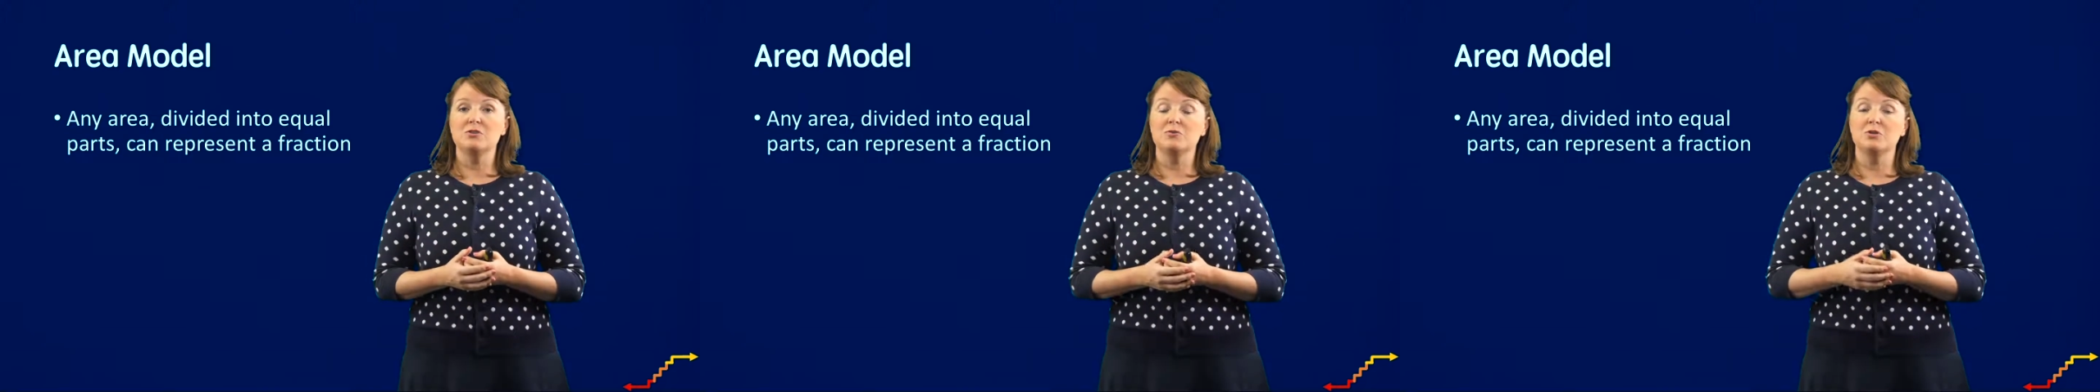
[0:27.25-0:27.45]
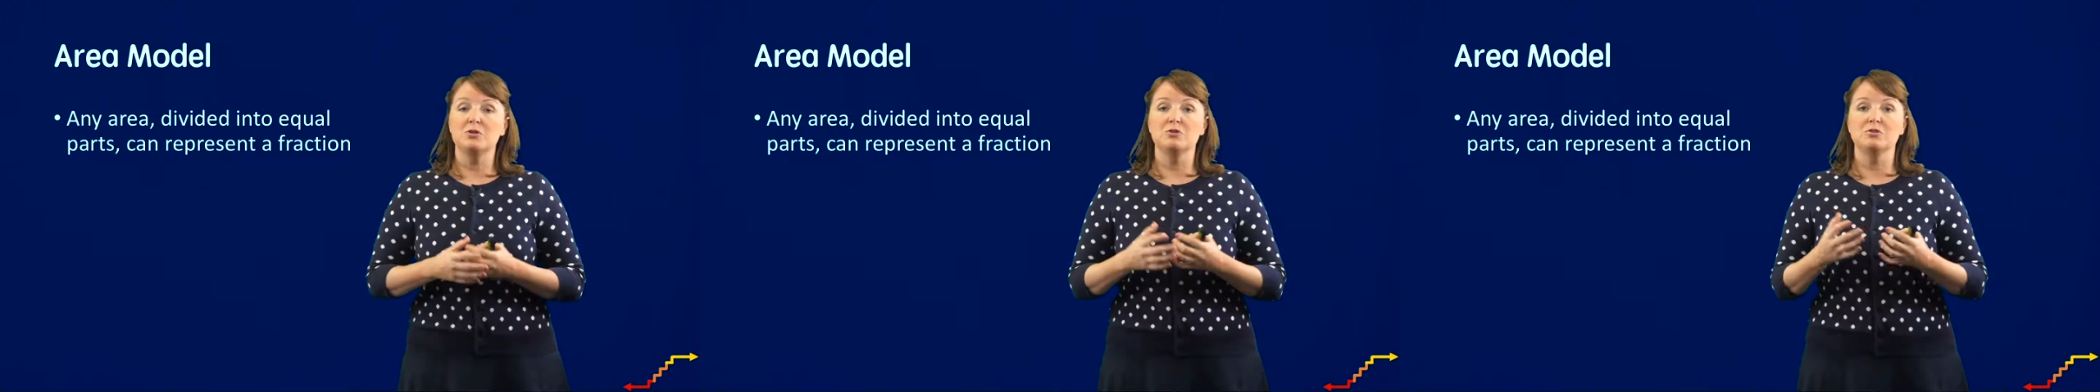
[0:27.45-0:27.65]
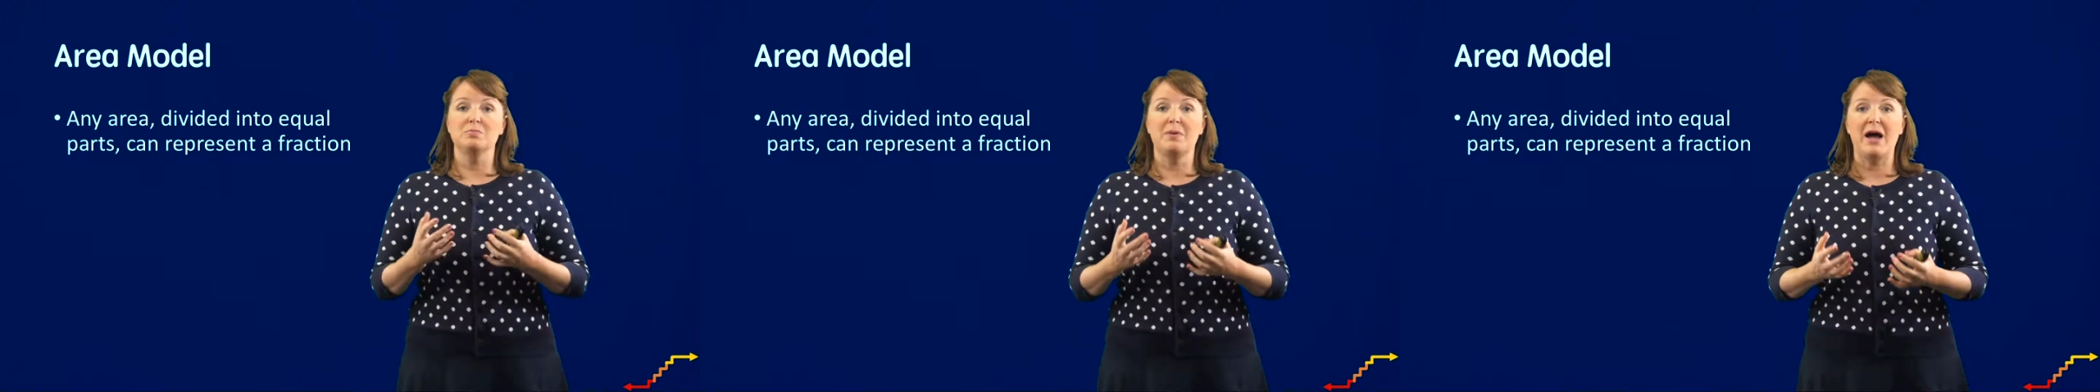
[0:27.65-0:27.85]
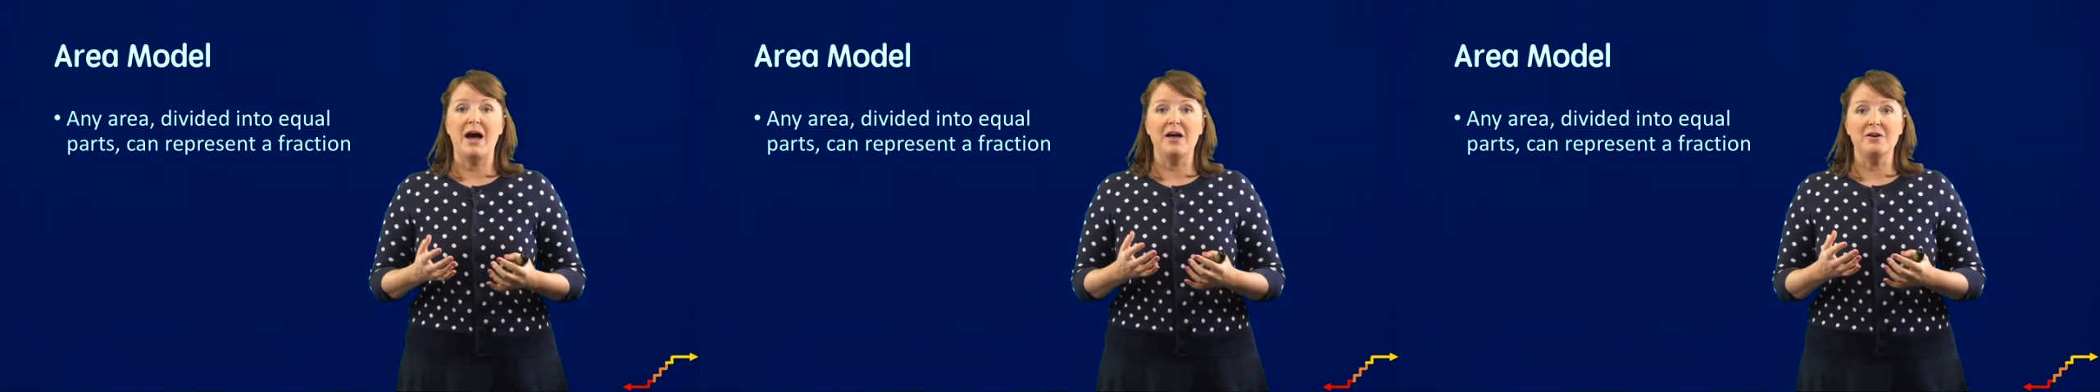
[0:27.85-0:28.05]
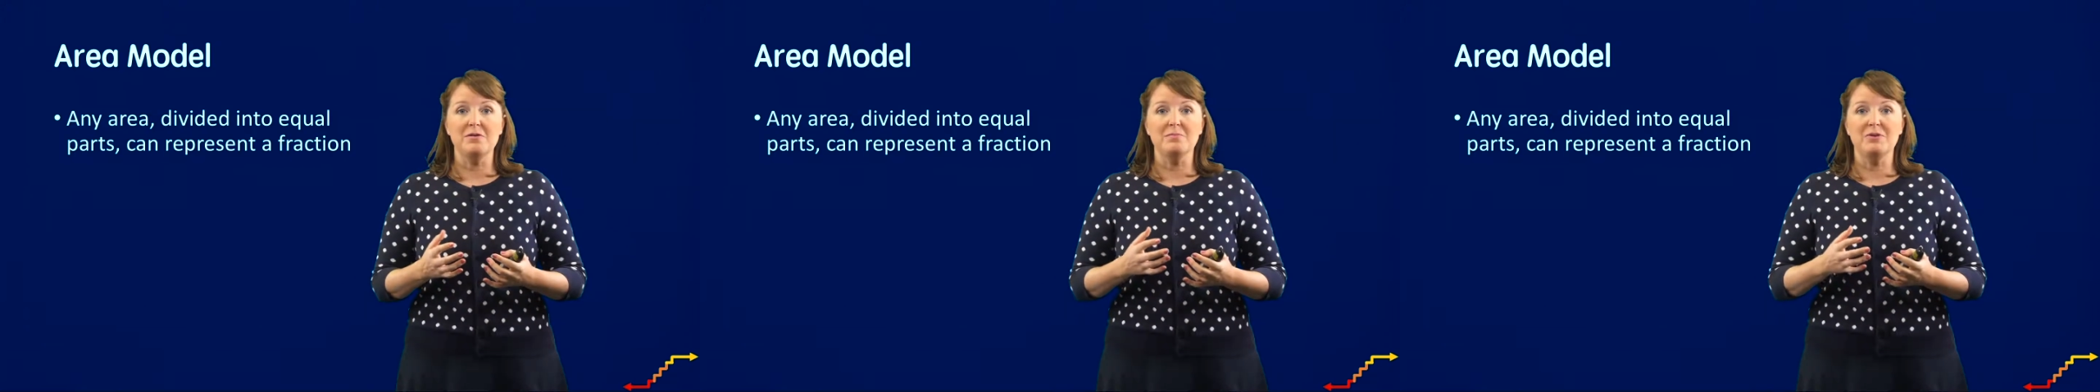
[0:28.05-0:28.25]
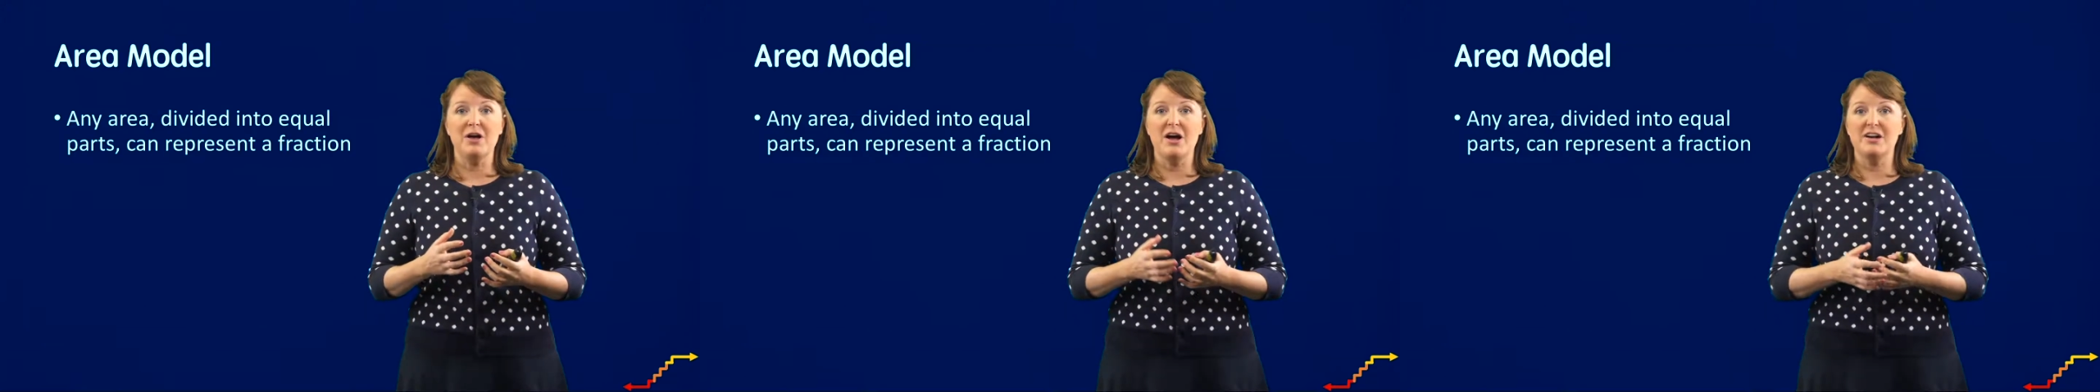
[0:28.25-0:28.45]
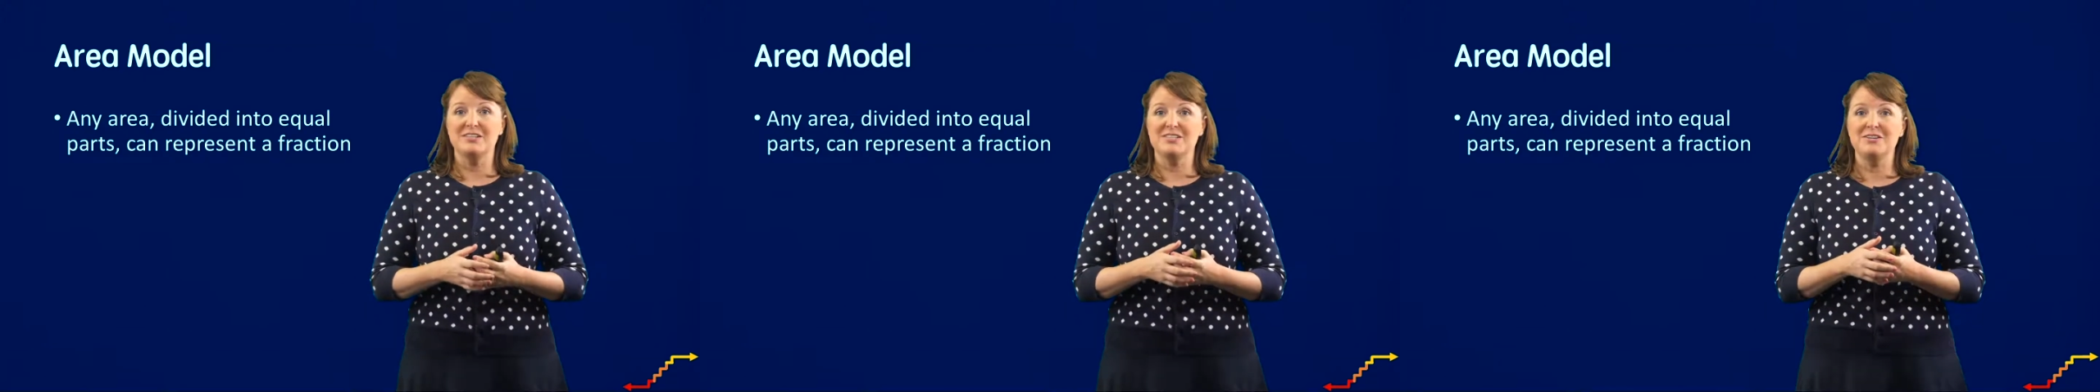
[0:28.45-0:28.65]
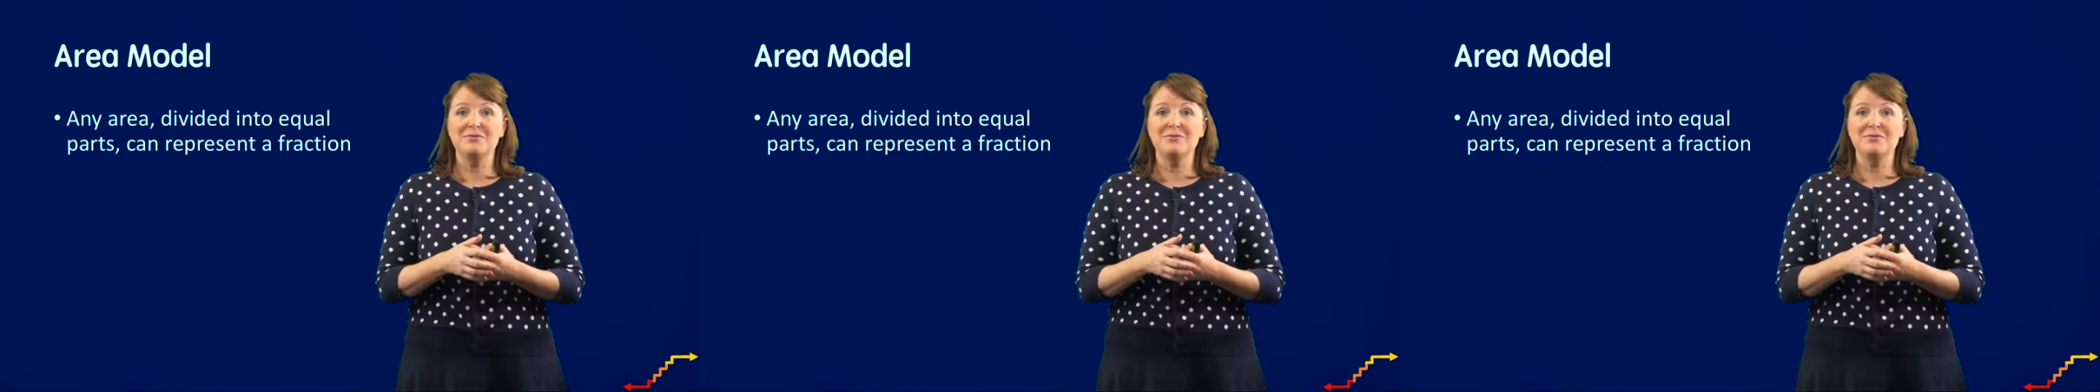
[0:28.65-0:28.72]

you could use pattern blocks,